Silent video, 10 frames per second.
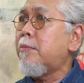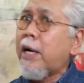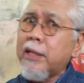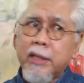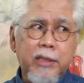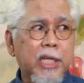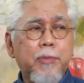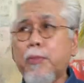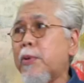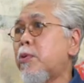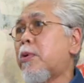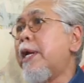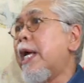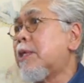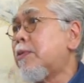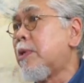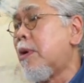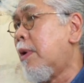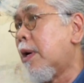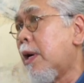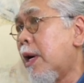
but it's just people who connect with your work.